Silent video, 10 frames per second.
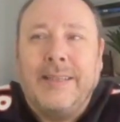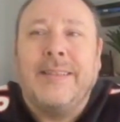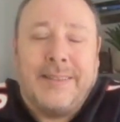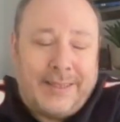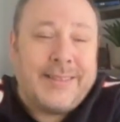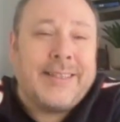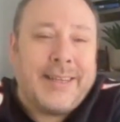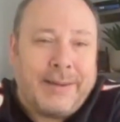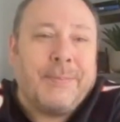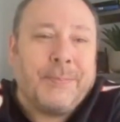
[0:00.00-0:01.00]

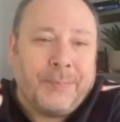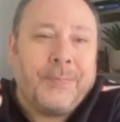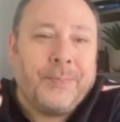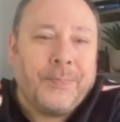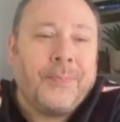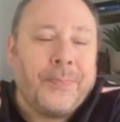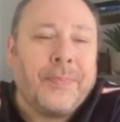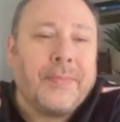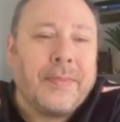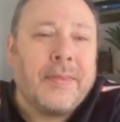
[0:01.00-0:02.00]

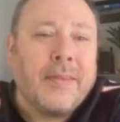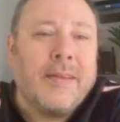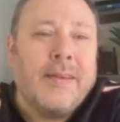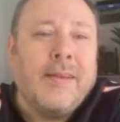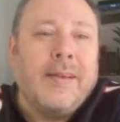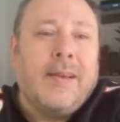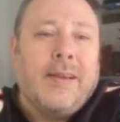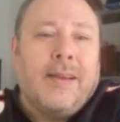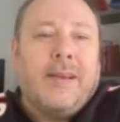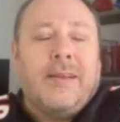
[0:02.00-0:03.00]

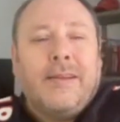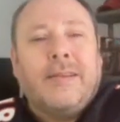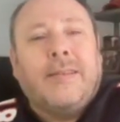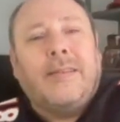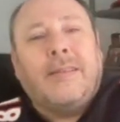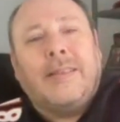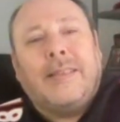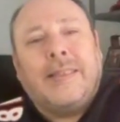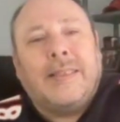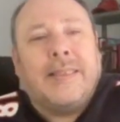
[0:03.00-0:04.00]

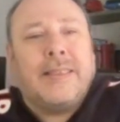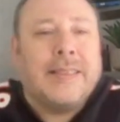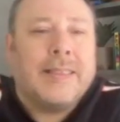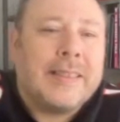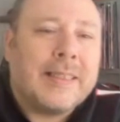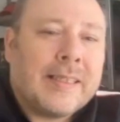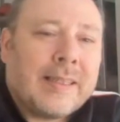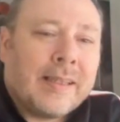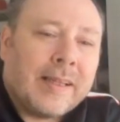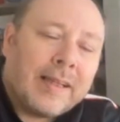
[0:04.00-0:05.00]

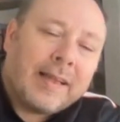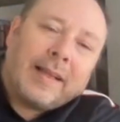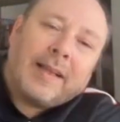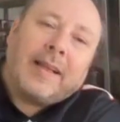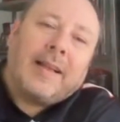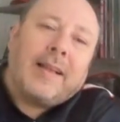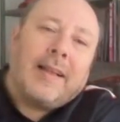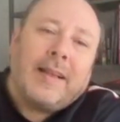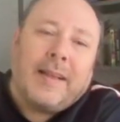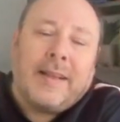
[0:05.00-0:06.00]

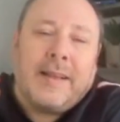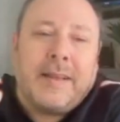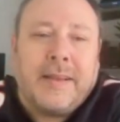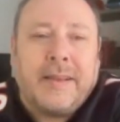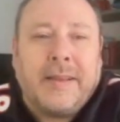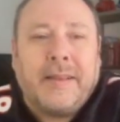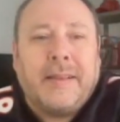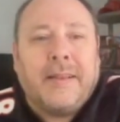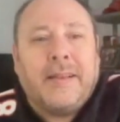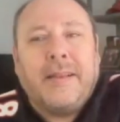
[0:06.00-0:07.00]

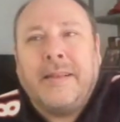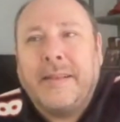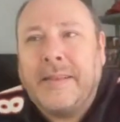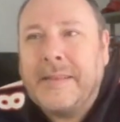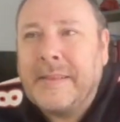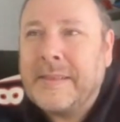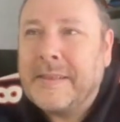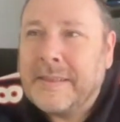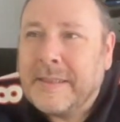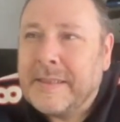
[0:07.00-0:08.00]
No words are spoken by the person on screen.